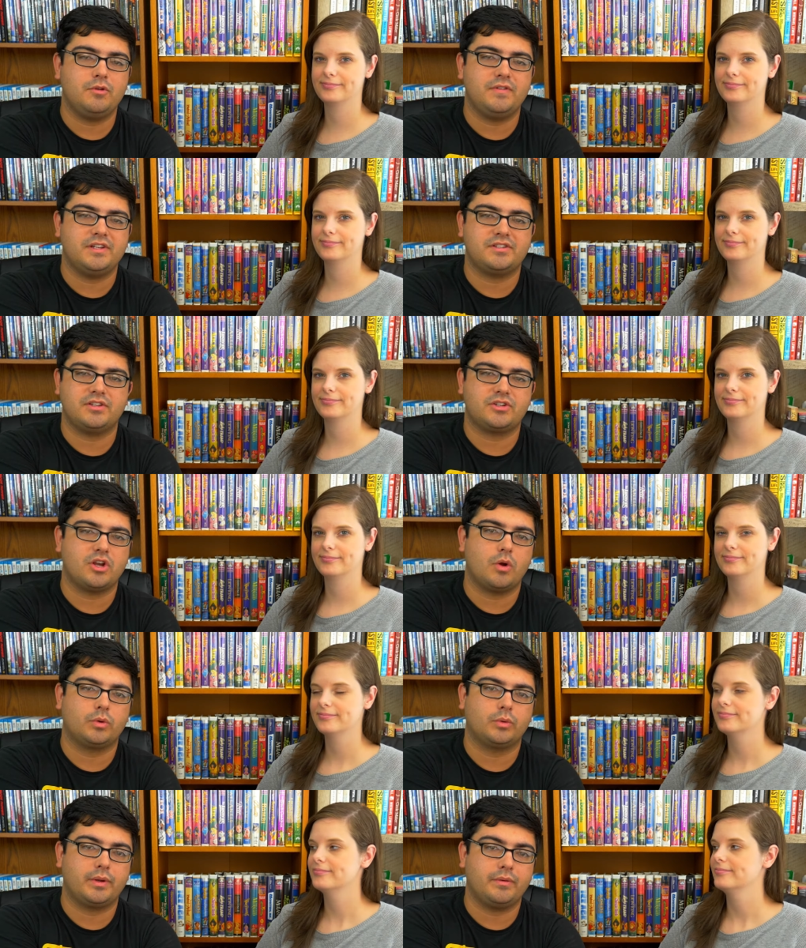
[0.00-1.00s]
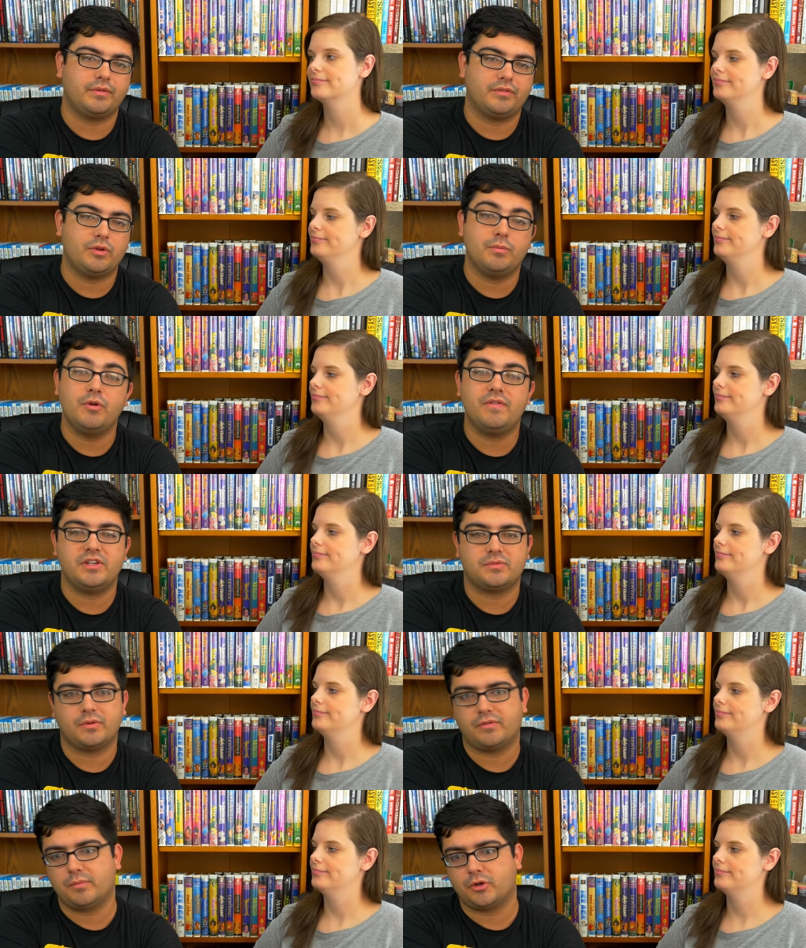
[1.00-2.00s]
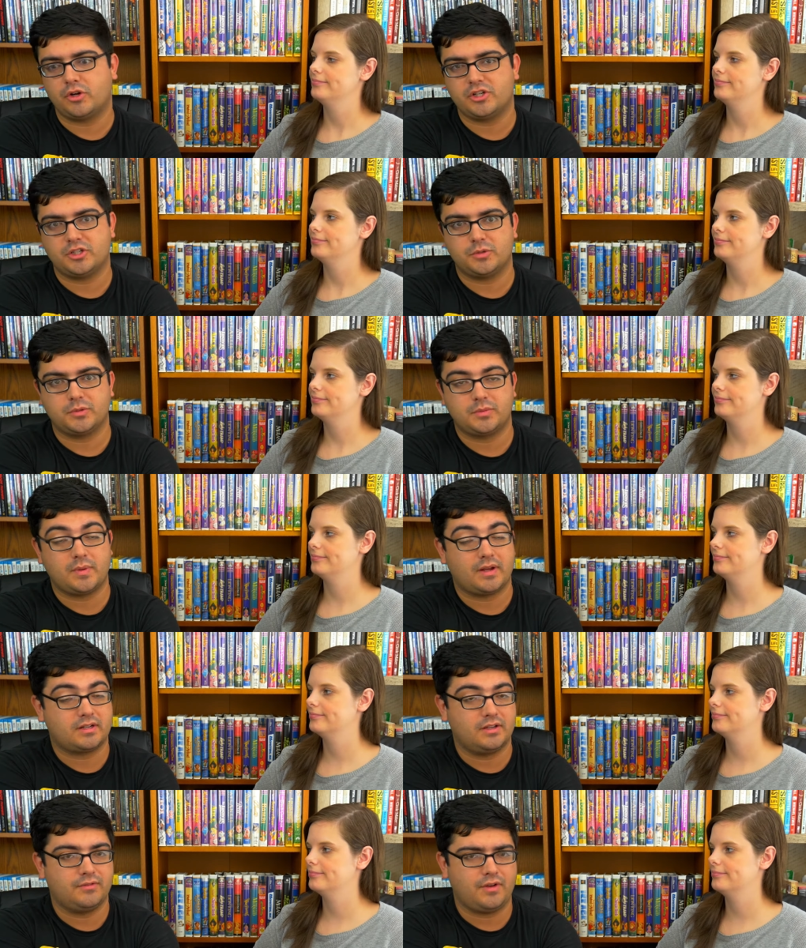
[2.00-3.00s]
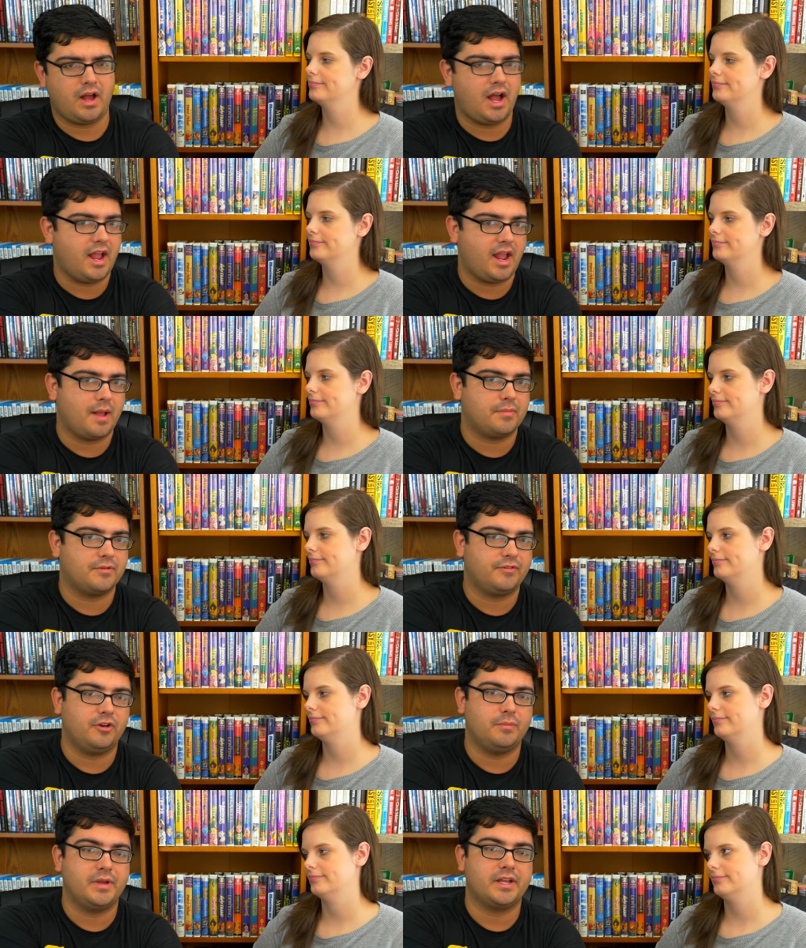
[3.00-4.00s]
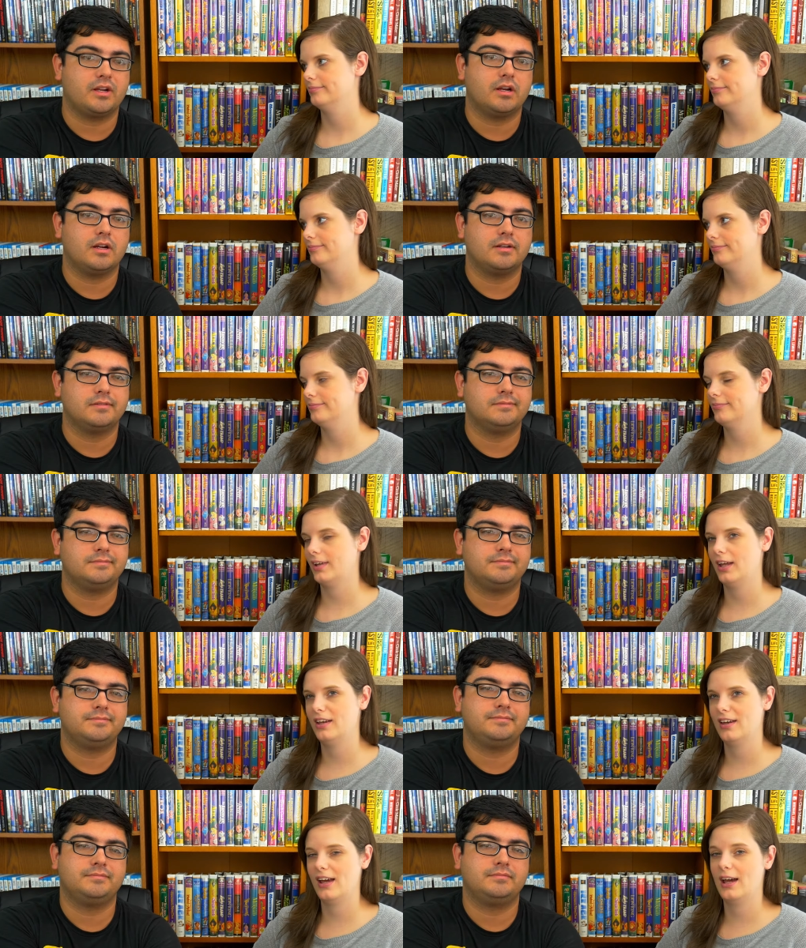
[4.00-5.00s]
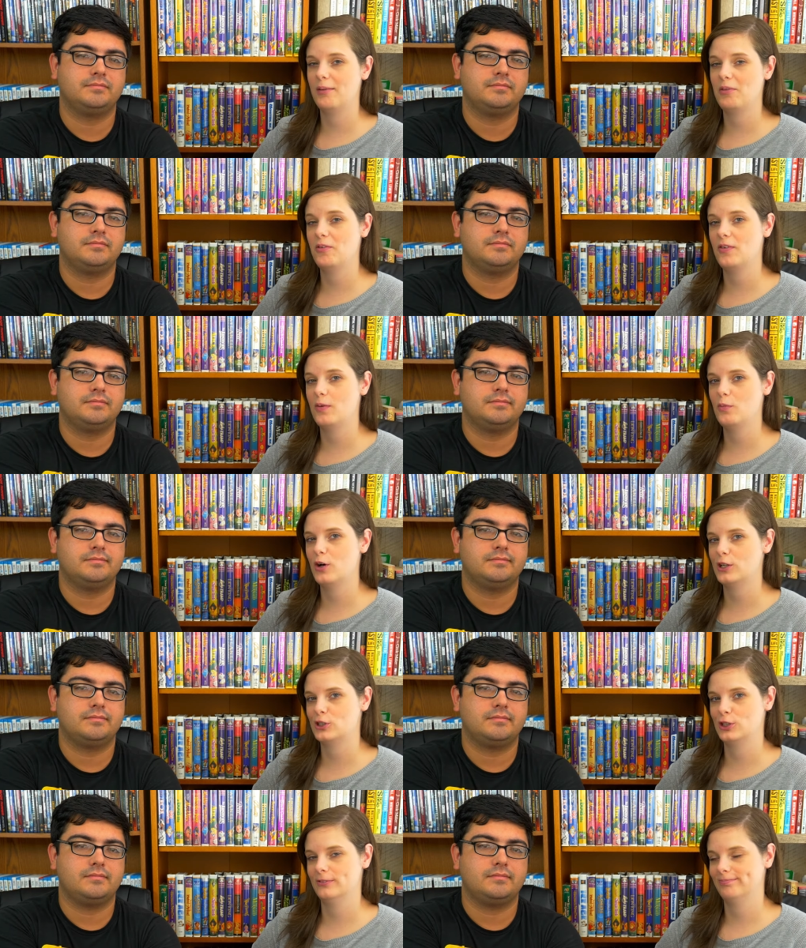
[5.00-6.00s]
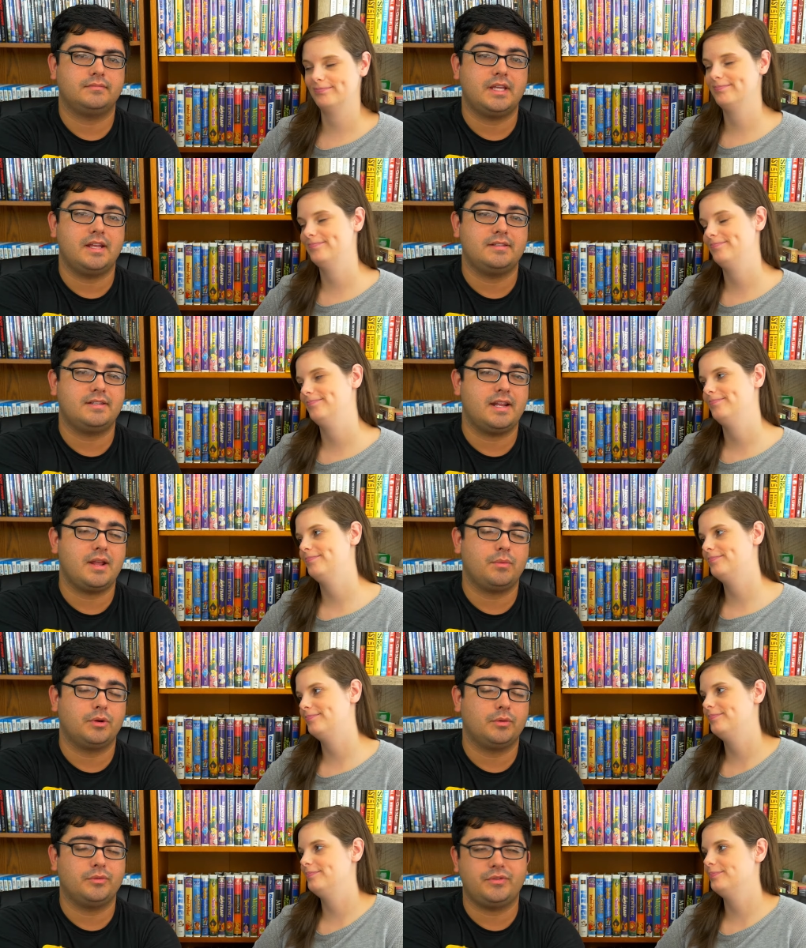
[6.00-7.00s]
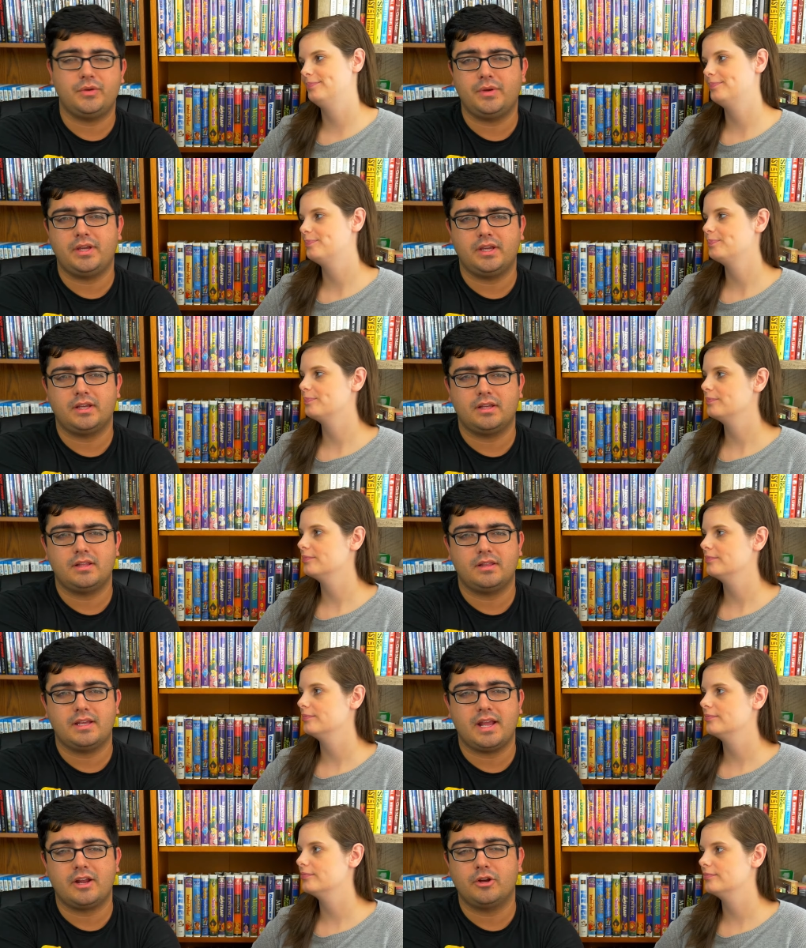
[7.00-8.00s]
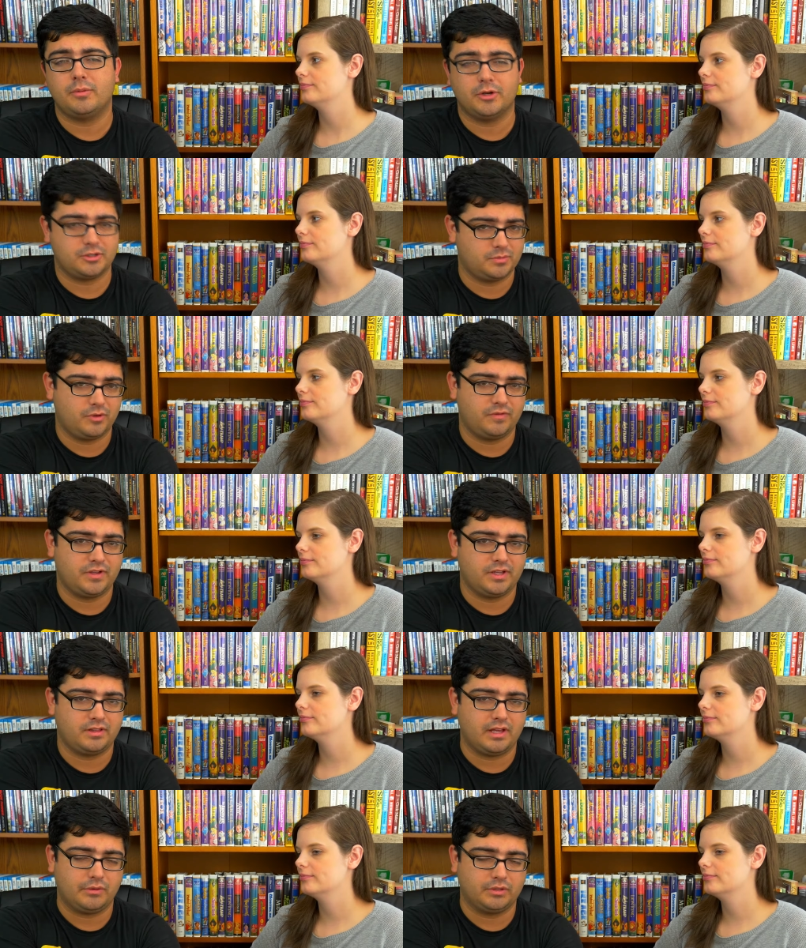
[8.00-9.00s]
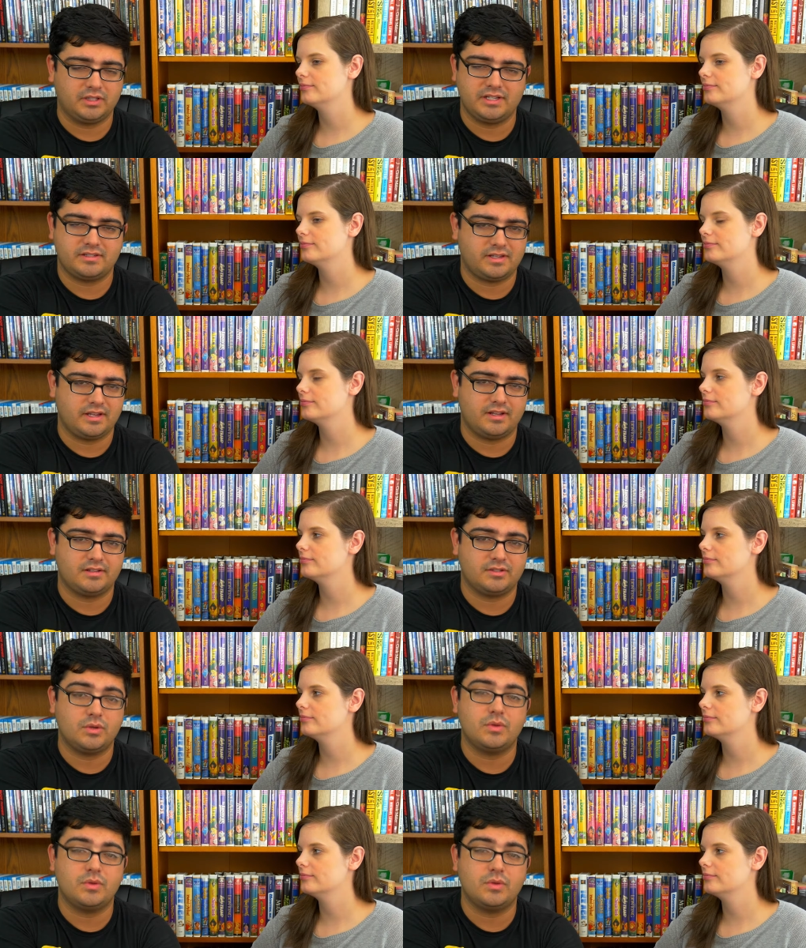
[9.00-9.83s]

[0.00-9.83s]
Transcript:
Speaker 1: Movies, the show where we review movies, but from a Christian's perspective. I am the filmmaker.
Speaker 2: And I'm the film watcher.
Speaker 1: And today we're reviewing the Angry Birds movie that released in